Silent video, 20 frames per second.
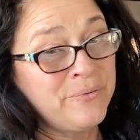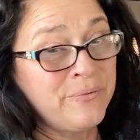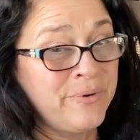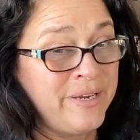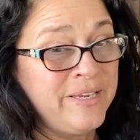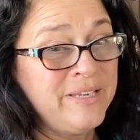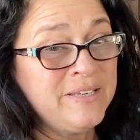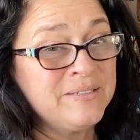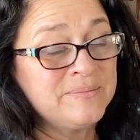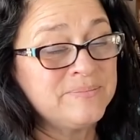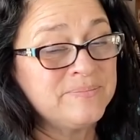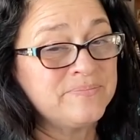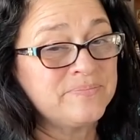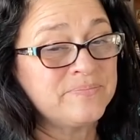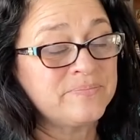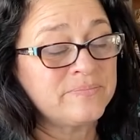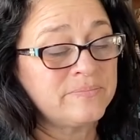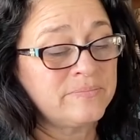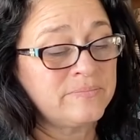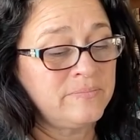Right?
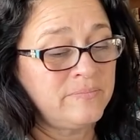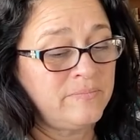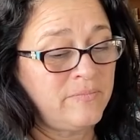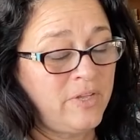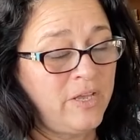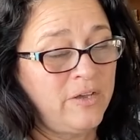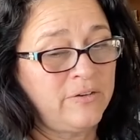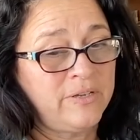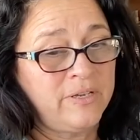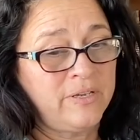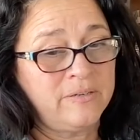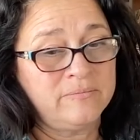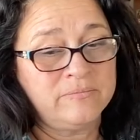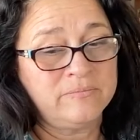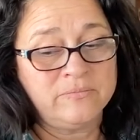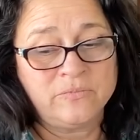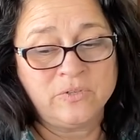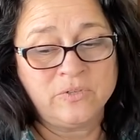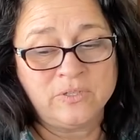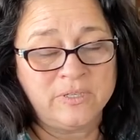Okay.
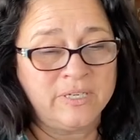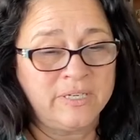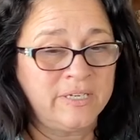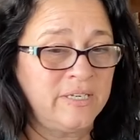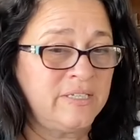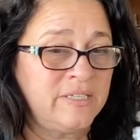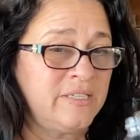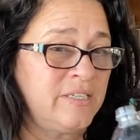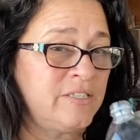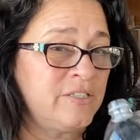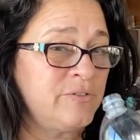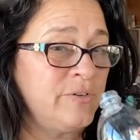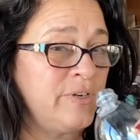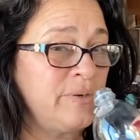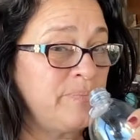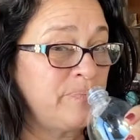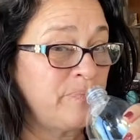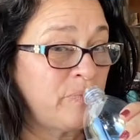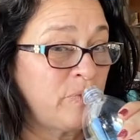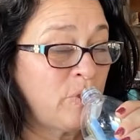Oh, I gotta take a
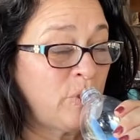drink.